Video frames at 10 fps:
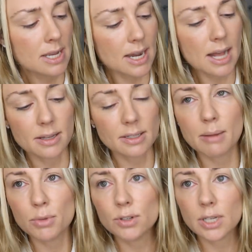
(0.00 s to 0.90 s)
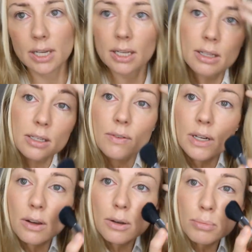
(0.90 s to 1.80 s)
colors that I'm using in this
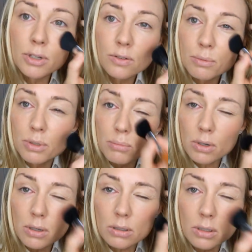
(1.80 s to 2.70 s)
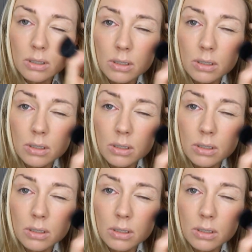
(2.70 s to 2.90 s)
video description box.